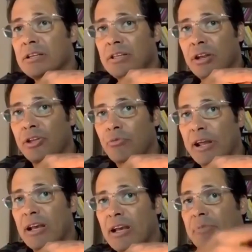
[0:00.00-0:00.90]
you
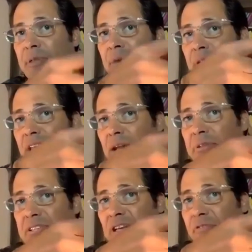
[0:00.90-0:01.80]
rank up from there, but you get up
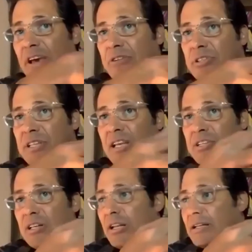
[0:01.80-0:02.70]
to self-actualization,